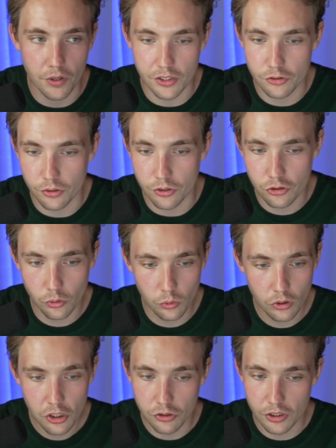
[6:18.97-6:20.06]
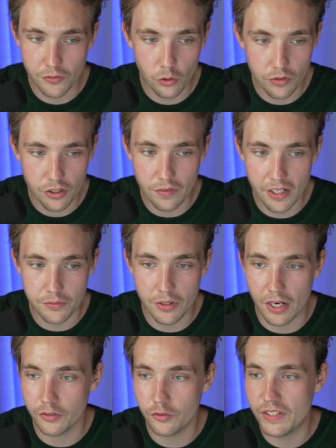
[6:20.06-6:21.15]
it into the tool. So if you're already
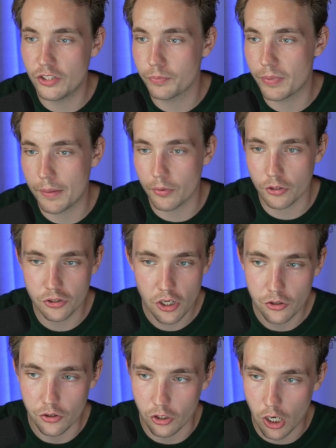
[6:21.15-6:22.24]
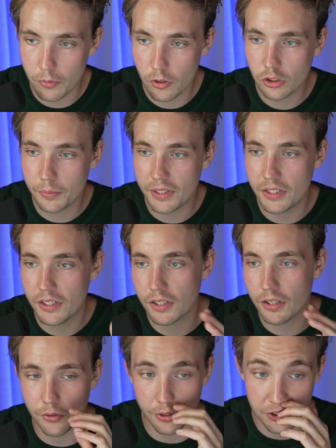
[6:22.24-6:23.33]
writing your research papers, you can upload them in here.
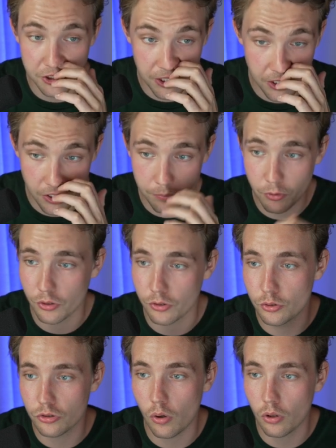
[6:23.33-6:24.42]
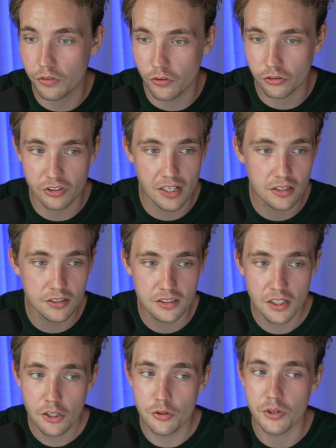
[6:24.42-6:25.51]
You can share them. You can use all the functionality.
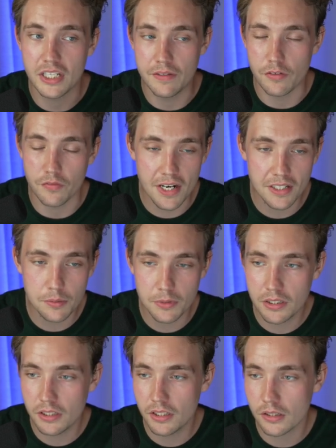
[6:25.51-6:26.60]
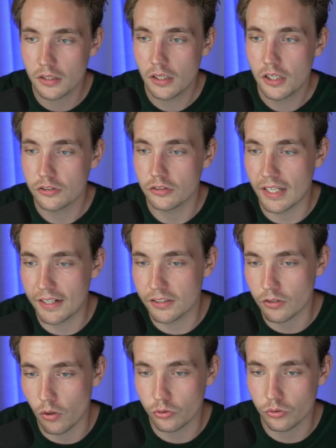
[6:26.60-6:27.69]
You can even write them in here. So that is
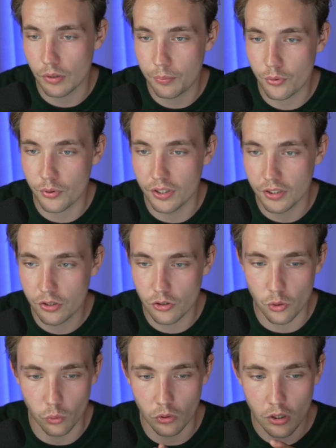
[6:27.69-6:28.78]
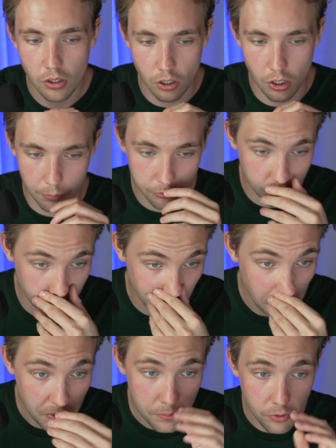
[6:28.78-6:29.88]
also a pretty cool option.
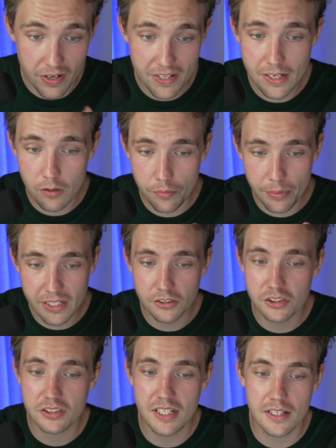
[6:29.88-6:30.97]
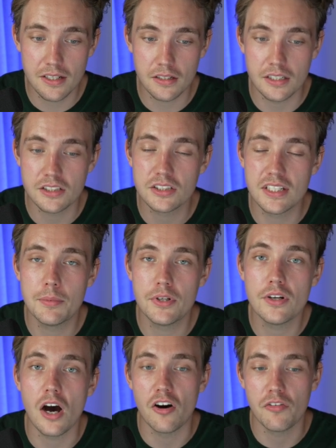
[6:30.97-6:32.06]
But right now, I'm basically just taking a
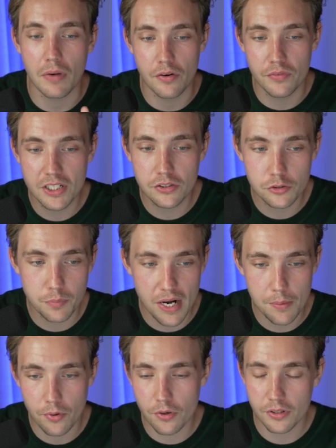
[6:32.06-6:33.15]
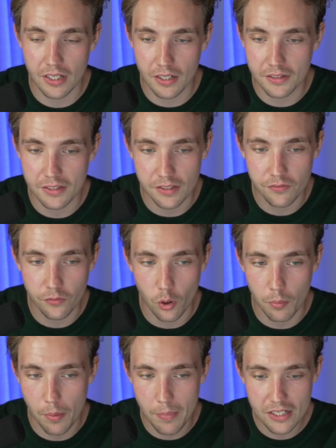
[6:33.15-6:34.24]
snippet of my research paper that I did for
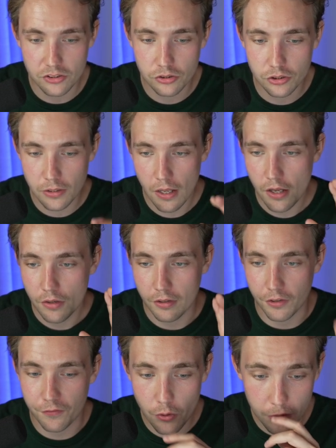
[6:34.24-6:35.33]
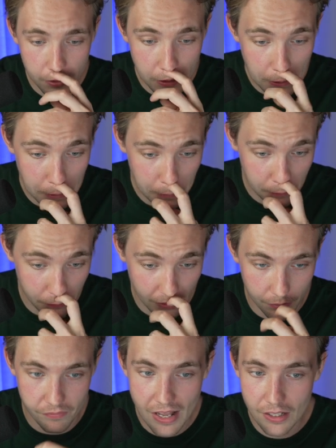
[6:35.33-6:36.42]
my master's. You can throw it in here. We
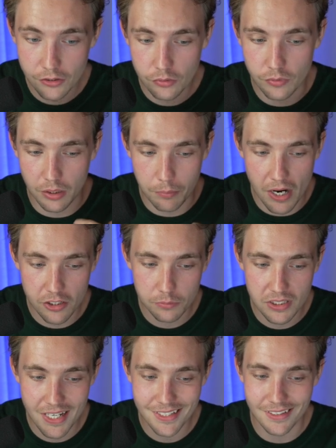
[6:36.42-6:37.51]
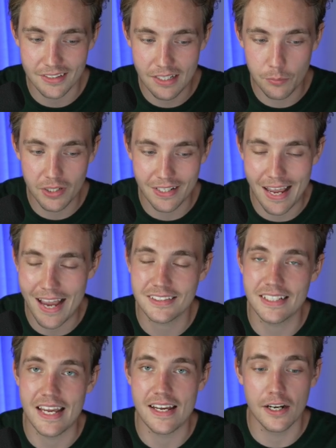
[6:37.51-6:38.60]
can value. We can mark some text, and then we can ask
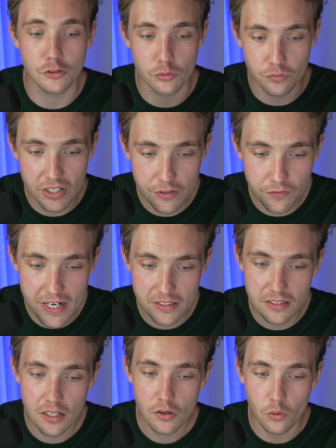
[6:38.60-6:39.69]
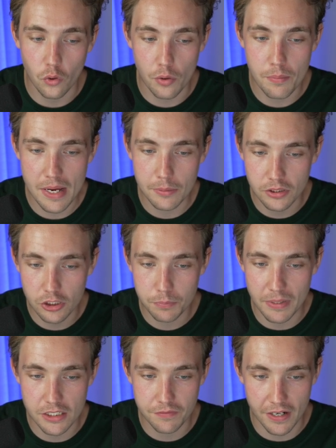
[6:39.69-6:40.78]
the AI to rephrase it, or maybe just
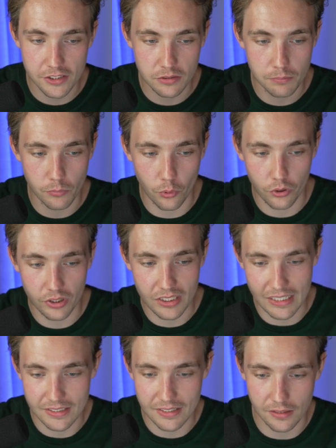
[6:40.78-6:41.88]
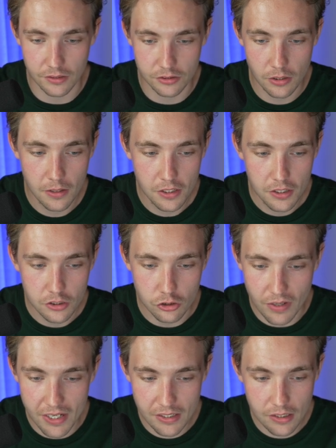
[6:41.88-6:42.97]
specify some more details. So
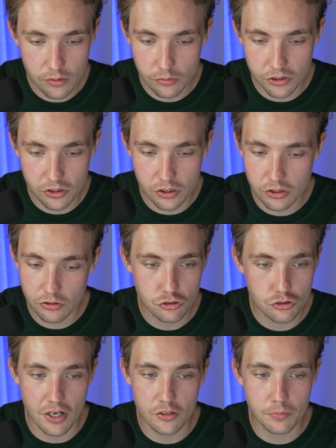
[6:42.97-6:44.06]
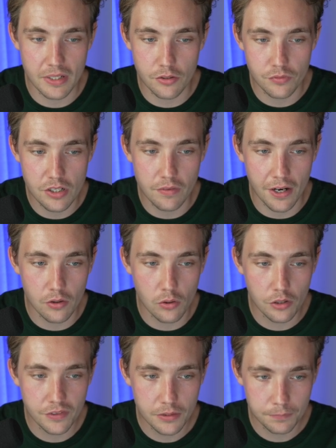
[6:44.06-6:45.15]
right now, let's just try to make it rewrite all
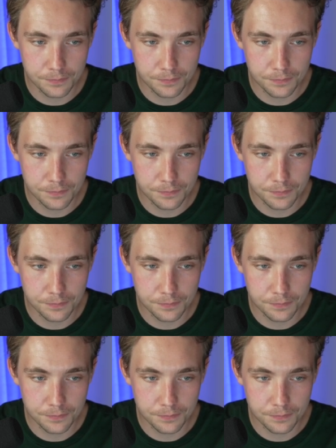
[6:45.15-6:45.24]
of it.